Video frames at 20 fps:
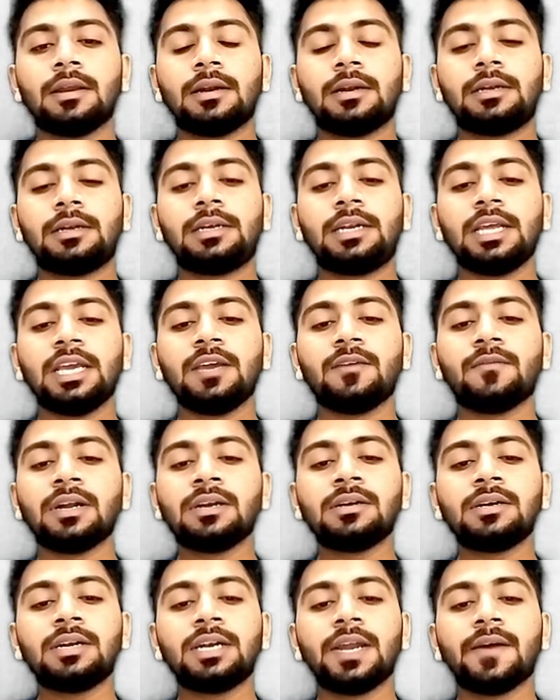
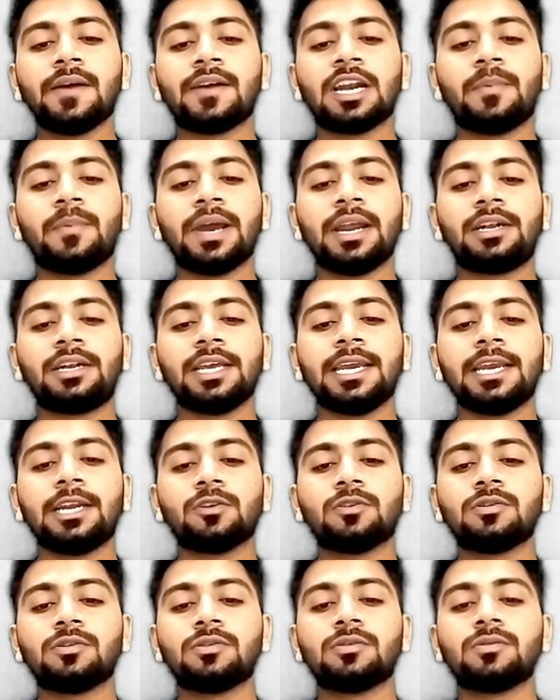T1 divided by T2
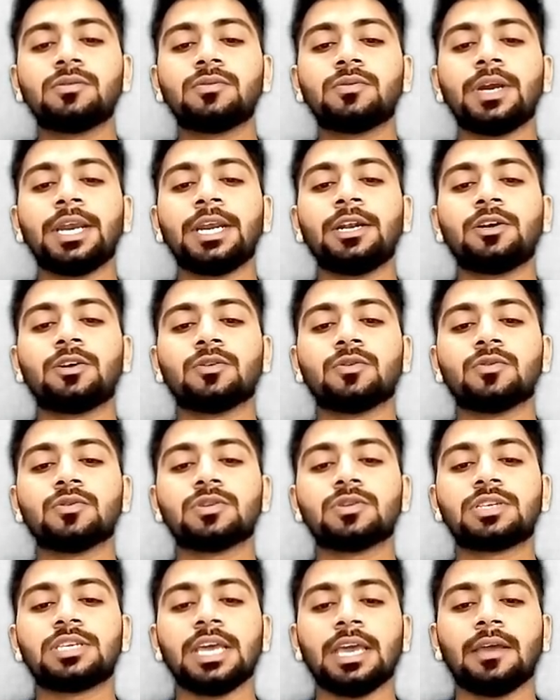into
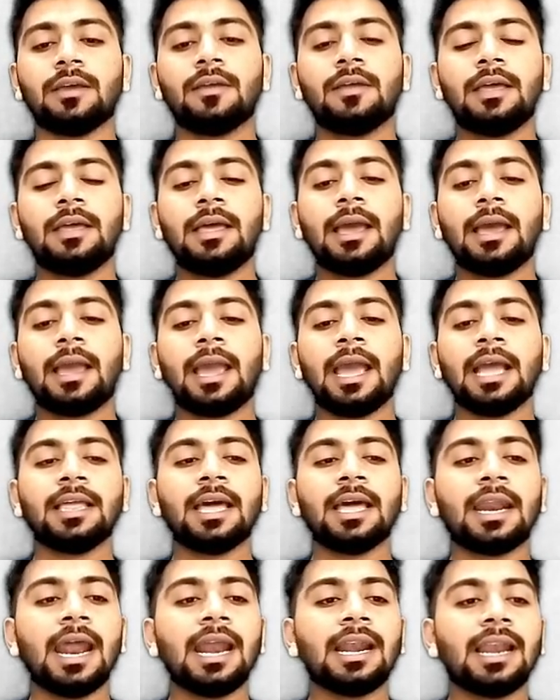C. Can I
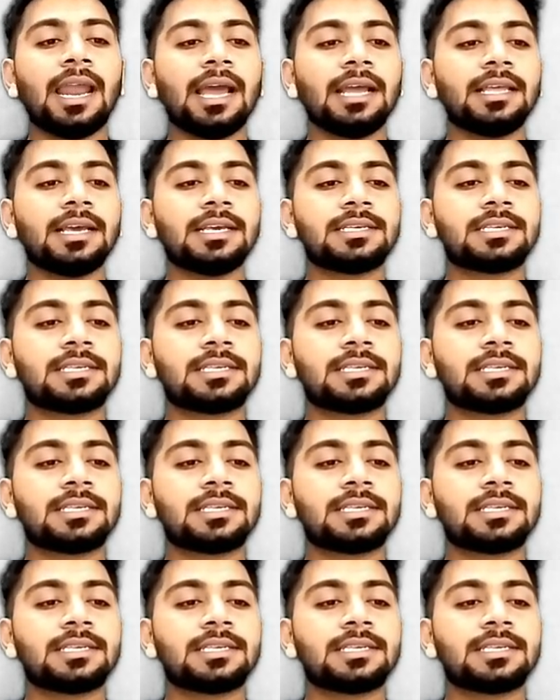write like this?